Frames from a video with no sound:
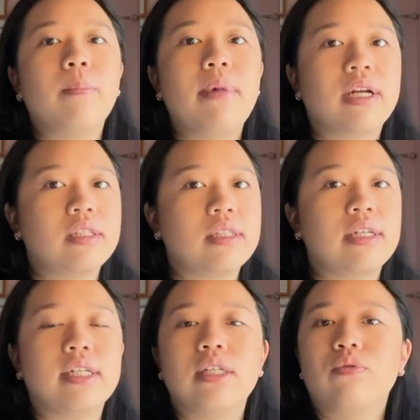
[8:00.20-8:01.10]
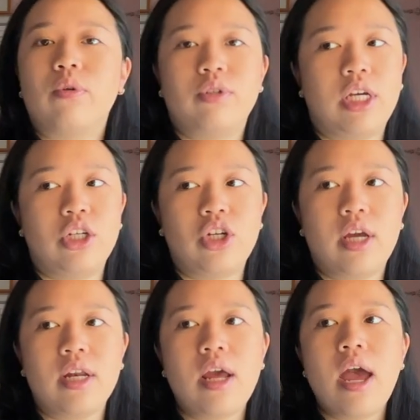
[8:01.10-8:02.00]
medicine
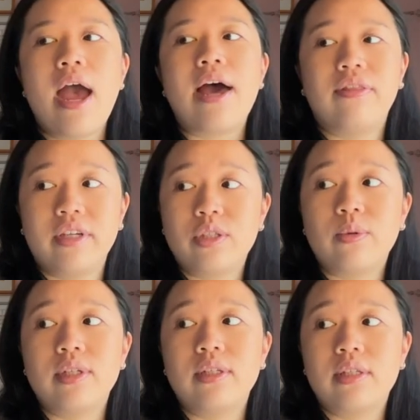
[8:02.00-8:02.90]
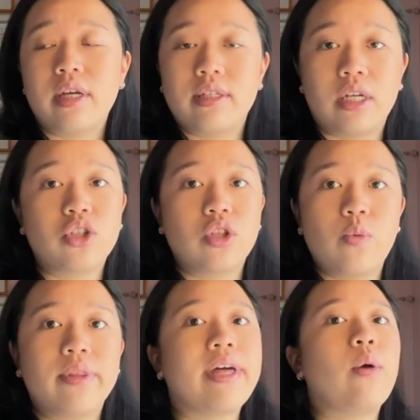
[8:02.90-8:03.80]
rotation, and this was essentially
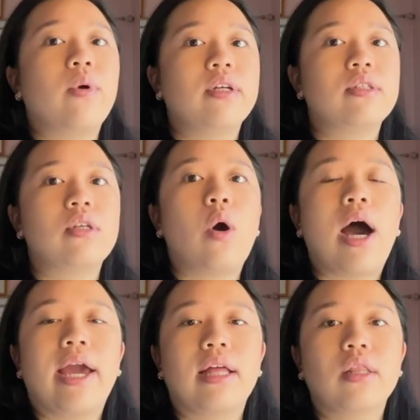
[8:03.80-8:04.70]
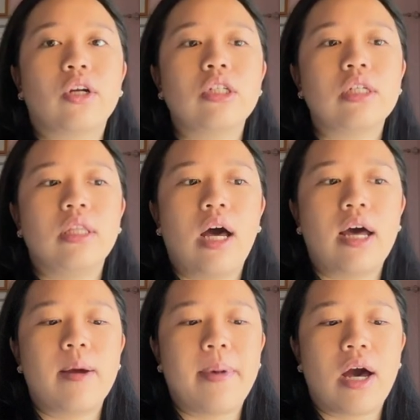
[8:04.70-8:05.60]
what that was. So I learned a
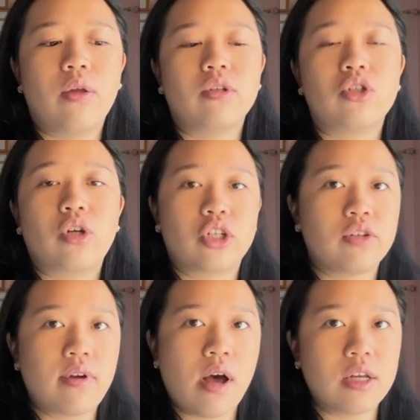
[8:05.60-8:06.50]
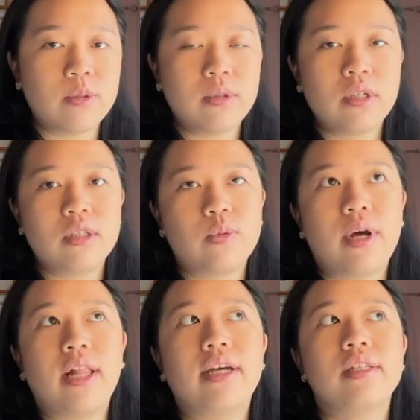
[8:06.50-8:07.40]
lot about the structure of a hospital as
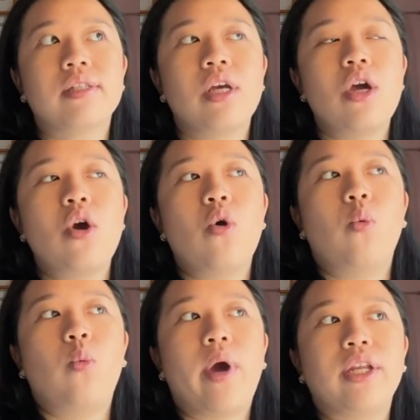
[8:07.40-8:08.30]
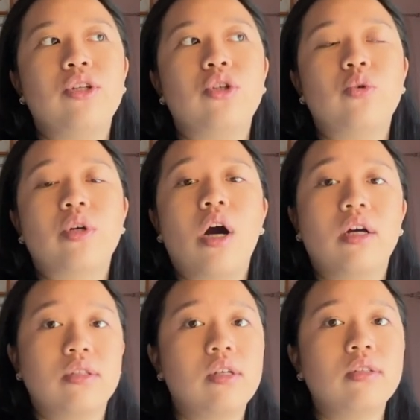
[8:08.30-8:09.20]
well as when you
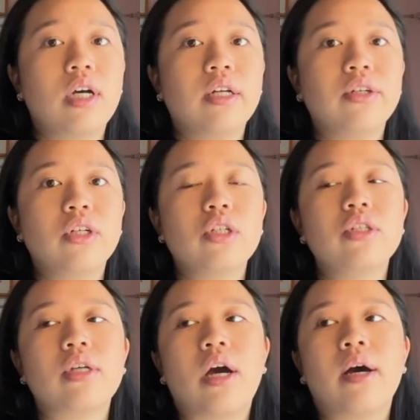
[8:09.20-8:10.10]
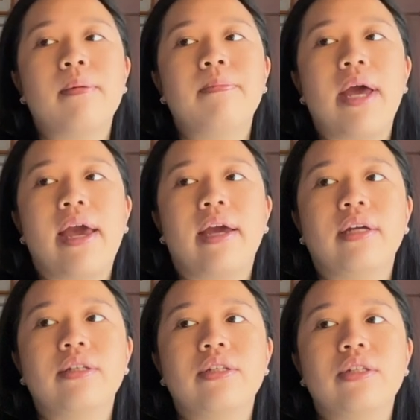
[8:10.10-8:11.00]
consult others
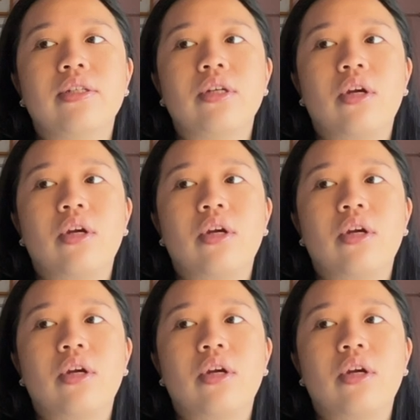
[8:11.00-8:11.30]
and